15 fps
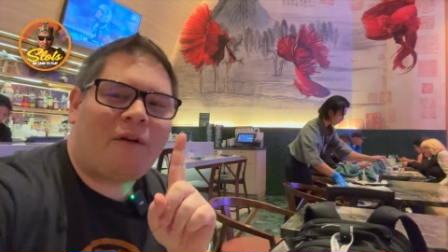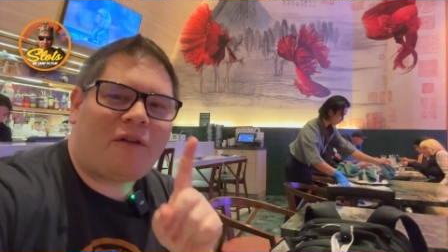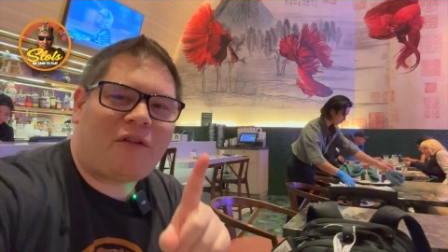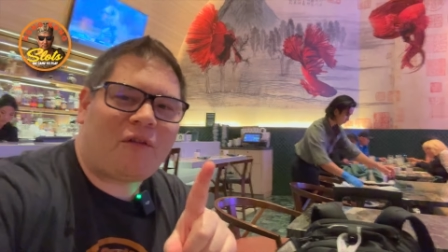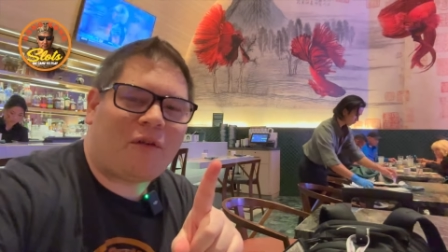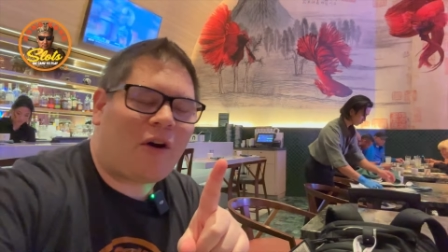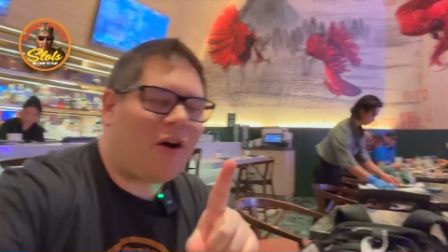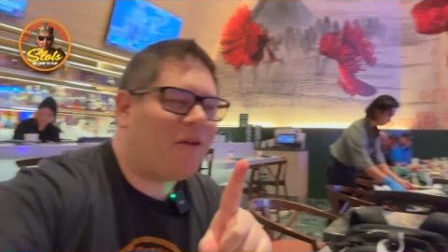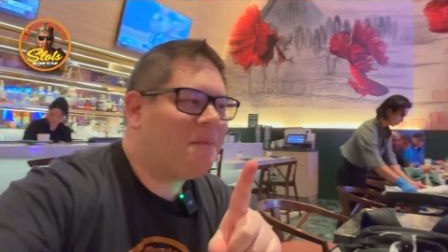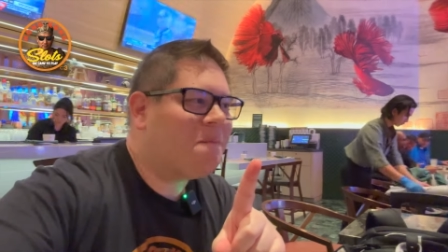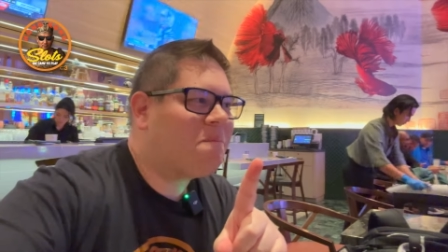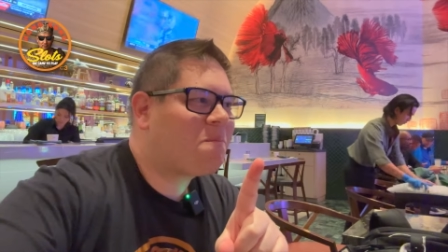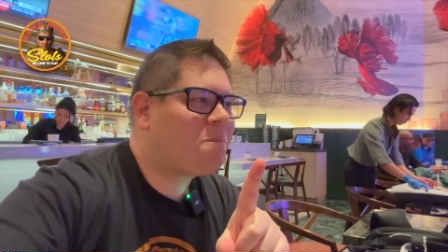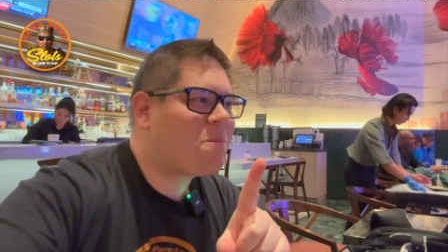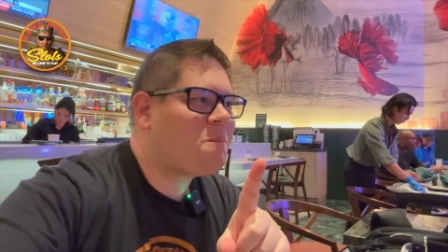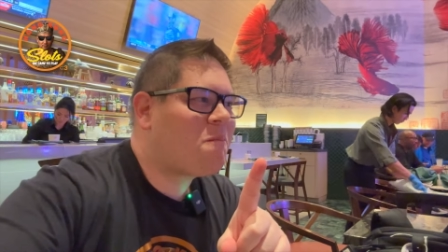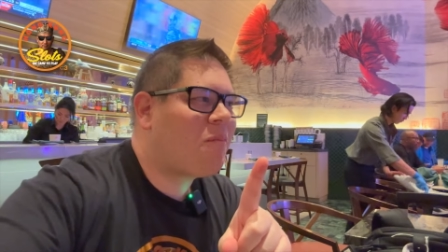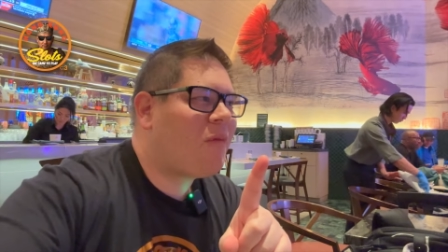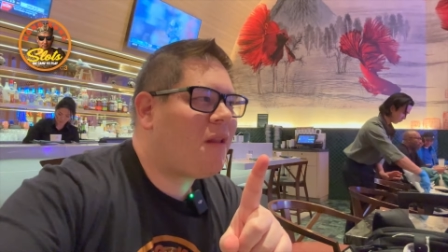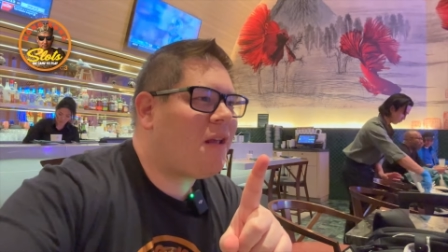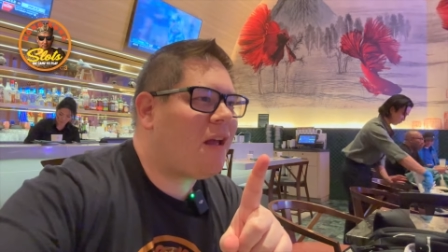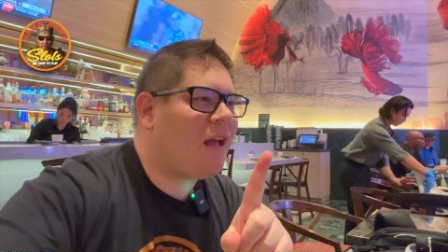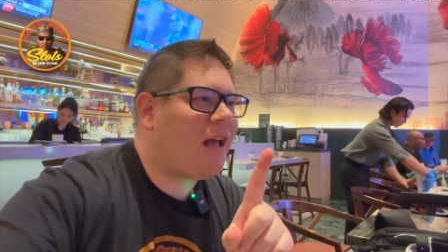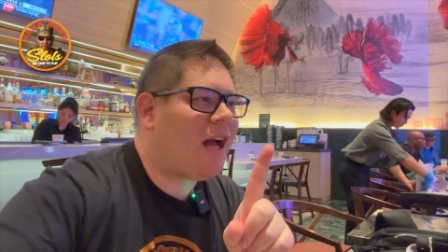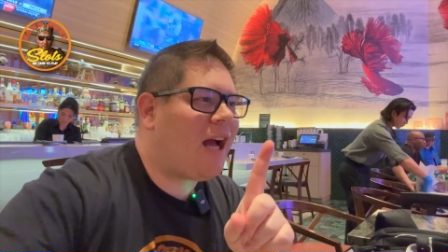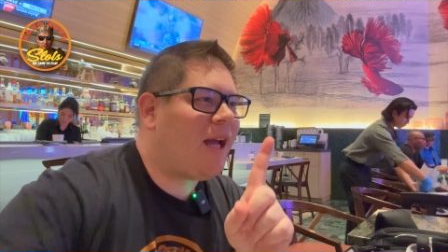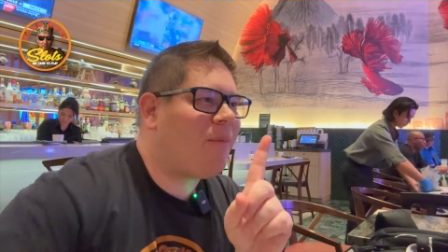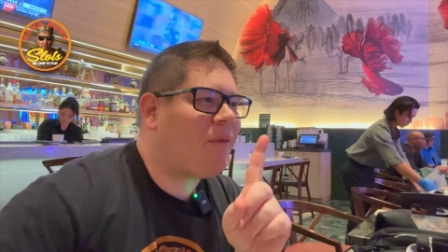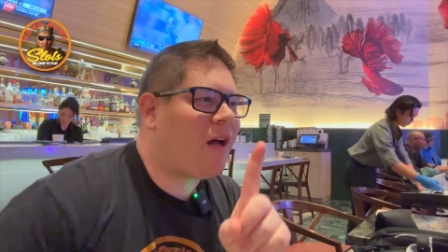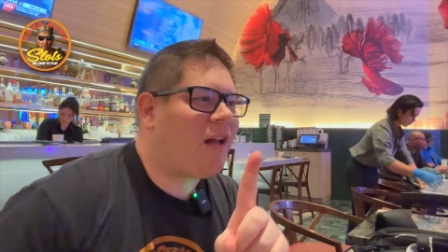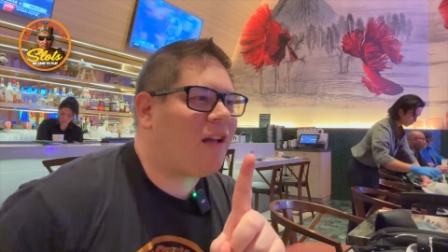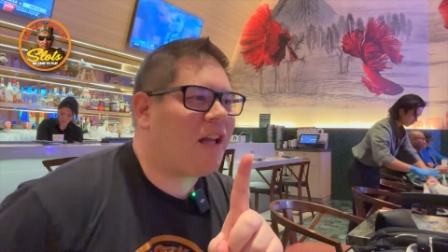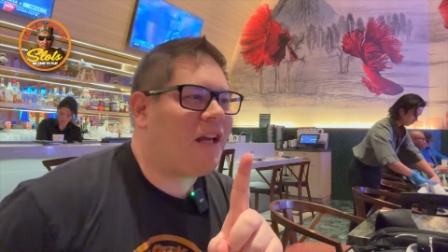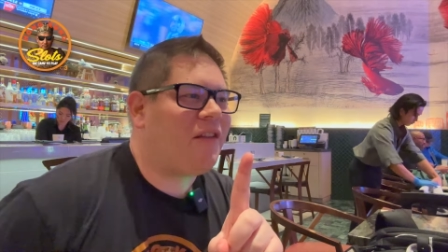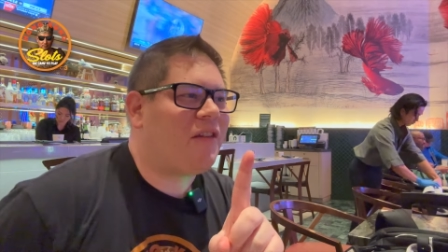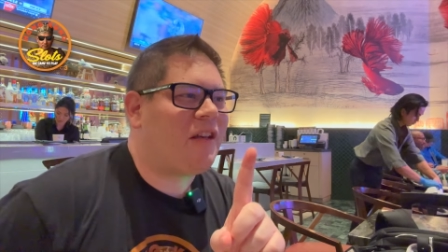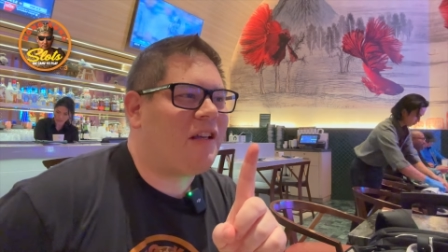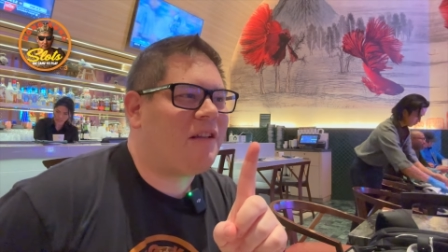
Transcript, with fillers: First of all, I am not lazy.